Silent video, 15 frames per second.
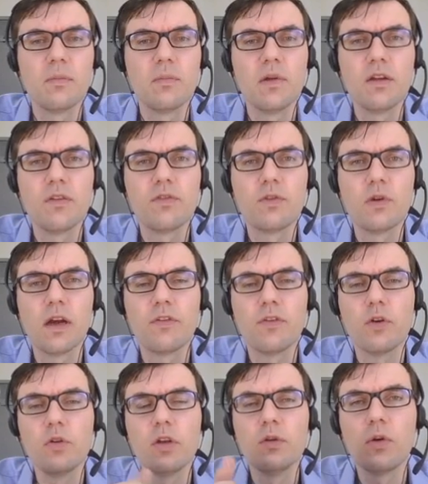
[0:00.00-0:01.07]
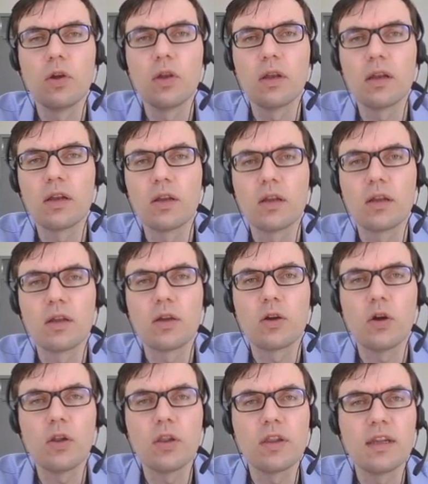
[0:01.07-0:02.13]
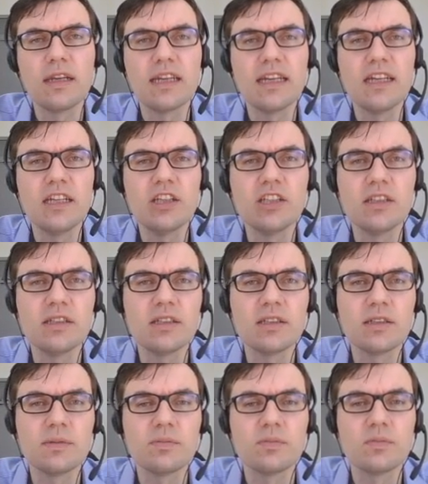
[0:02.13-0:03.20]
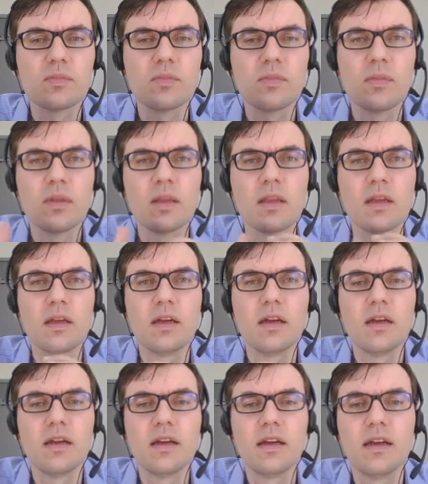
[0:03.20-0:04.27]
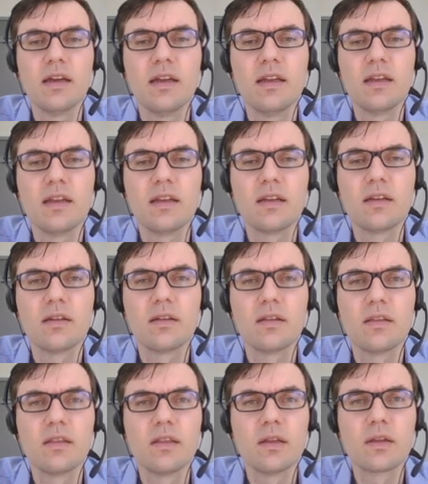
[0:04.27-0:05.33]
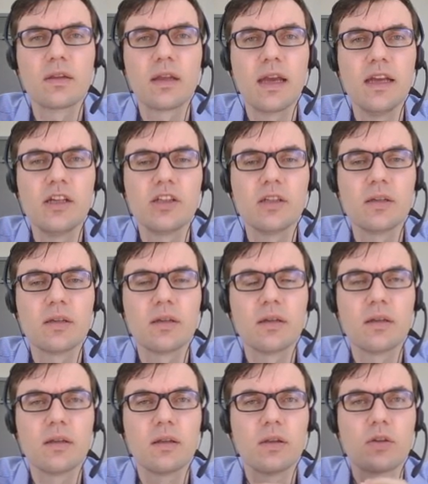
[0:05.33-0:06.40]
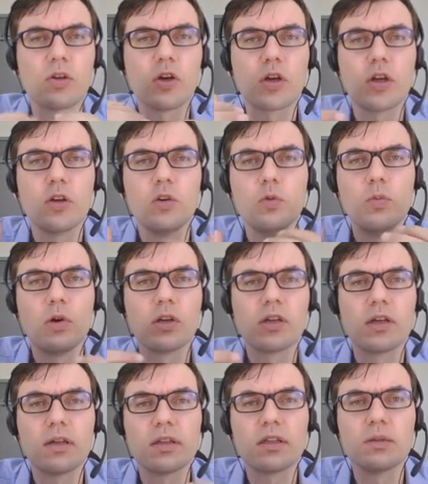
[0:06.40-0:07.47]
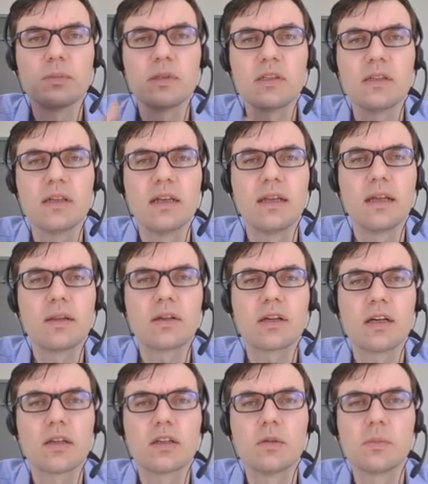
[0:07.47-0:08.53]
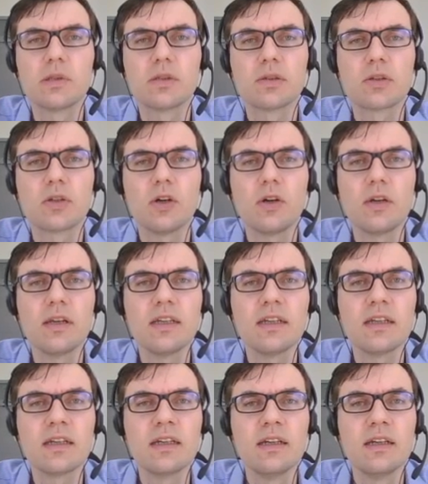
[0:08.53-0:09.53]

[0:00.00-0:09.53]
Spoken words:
if you have only one call center agent, and this agent is talking to one customer, another customer is calling,